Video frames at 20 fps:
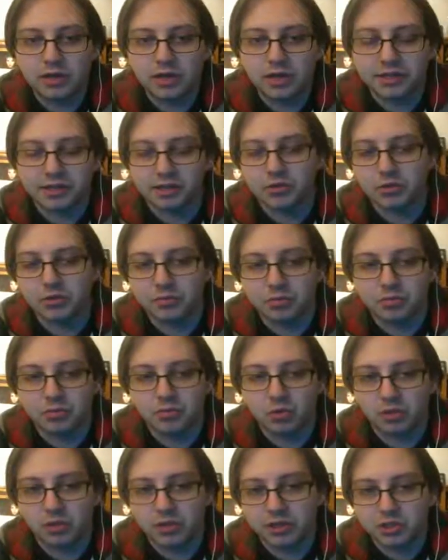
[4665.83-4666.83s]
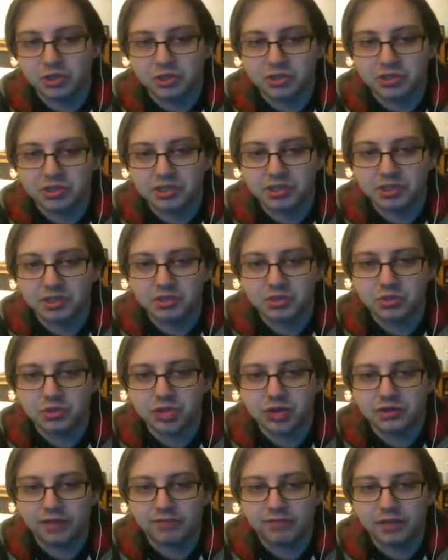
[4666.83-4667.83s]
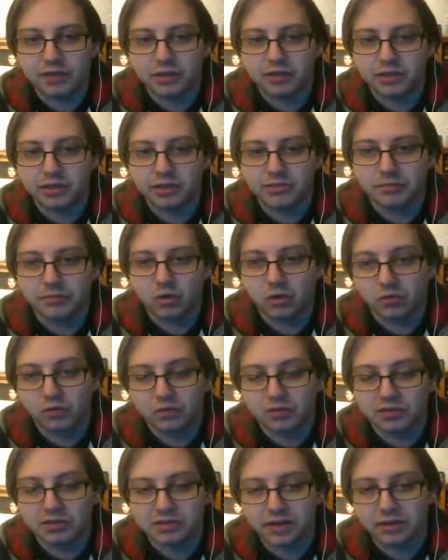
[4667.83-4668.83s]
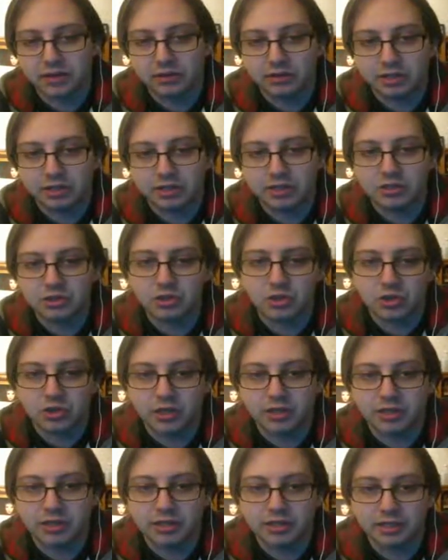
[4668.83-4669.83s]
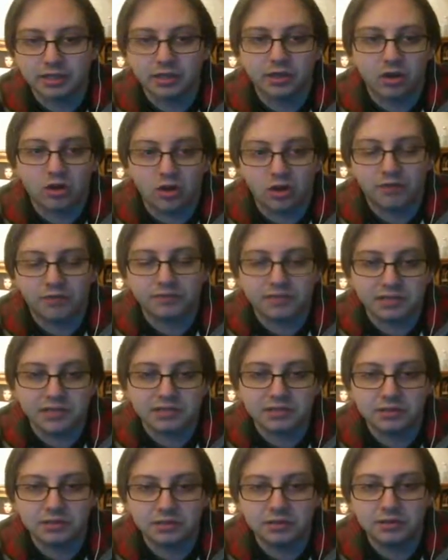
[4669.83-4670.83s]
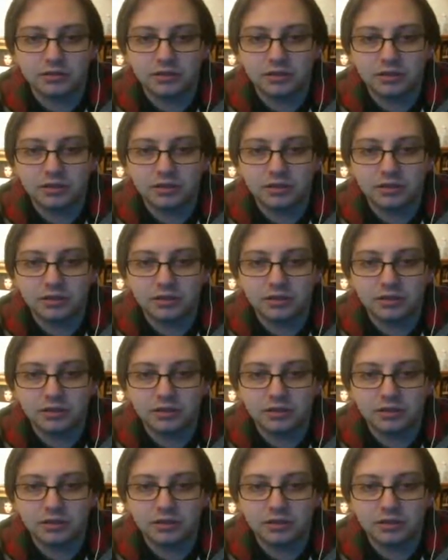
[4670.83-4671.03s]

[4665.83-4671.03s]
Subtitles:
I think it would have been more interesting to have Gail Kim go for the title again to try and get it off Tessa.